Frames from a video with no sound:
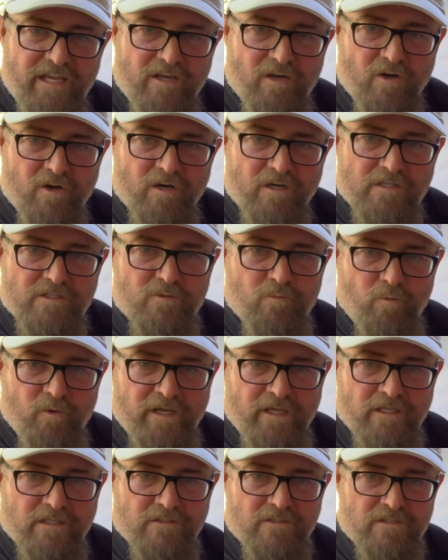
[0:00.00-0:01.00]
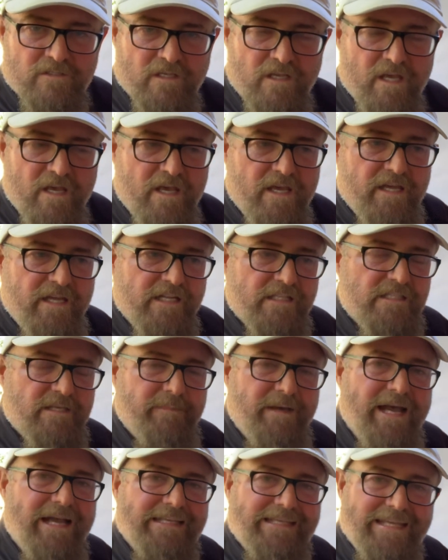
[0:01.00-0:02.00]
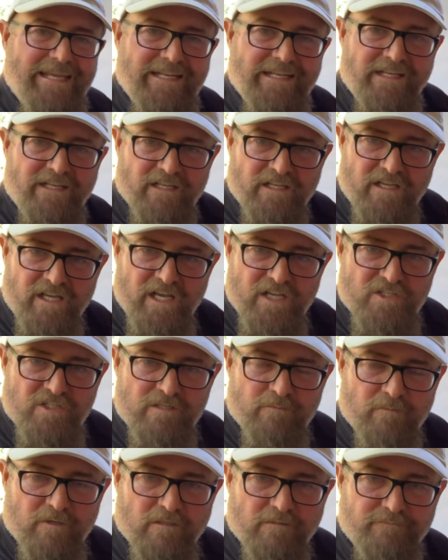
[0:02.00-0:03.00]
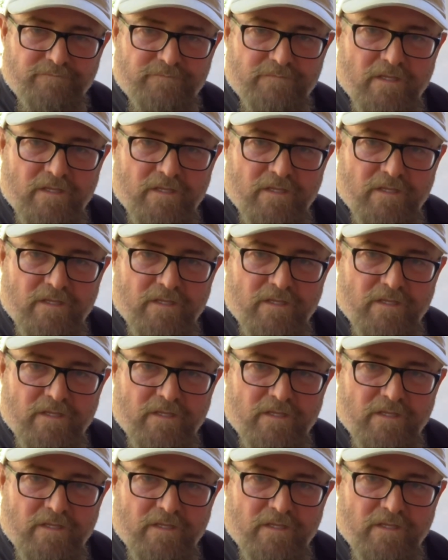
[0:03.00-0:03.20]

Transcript: cards wins. It's about getting a customer.